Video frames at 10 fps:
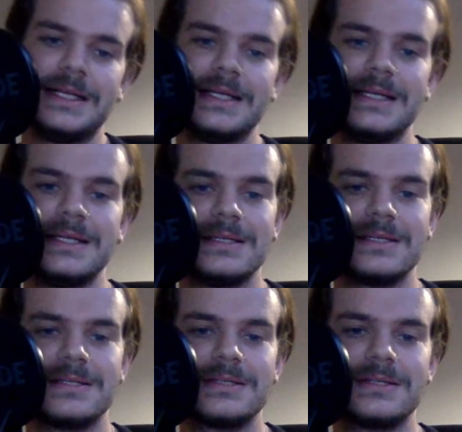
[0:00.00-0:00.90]

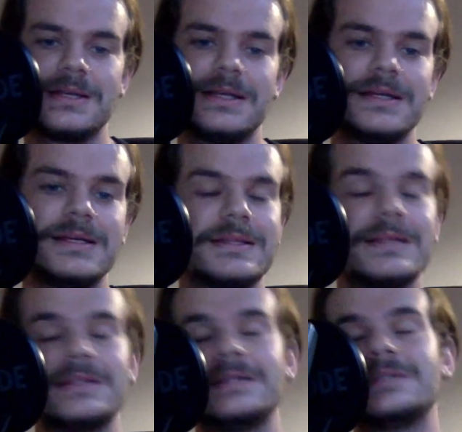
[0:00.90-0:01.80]
Is
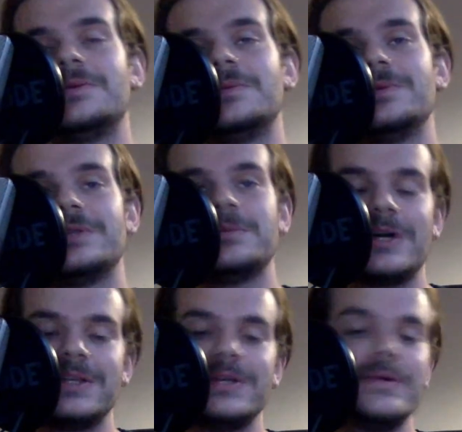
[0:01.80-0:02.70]
that it's coming with a
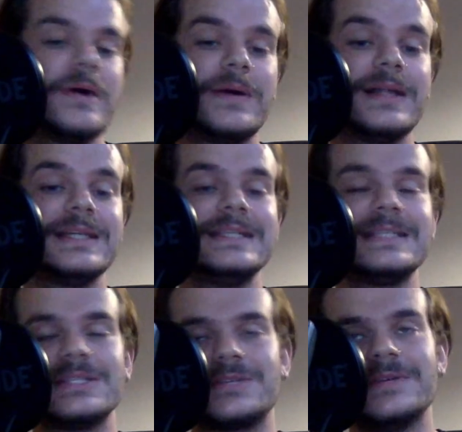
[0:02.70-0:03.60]
brand new
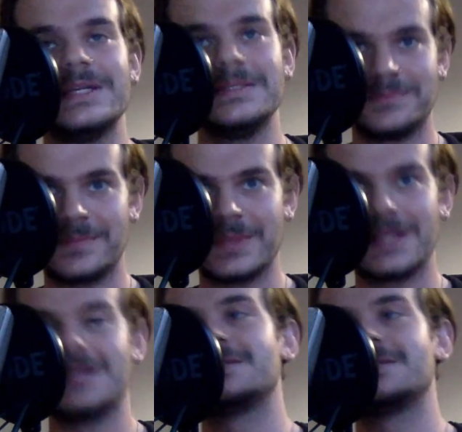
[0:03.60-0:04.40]
OLED screen, as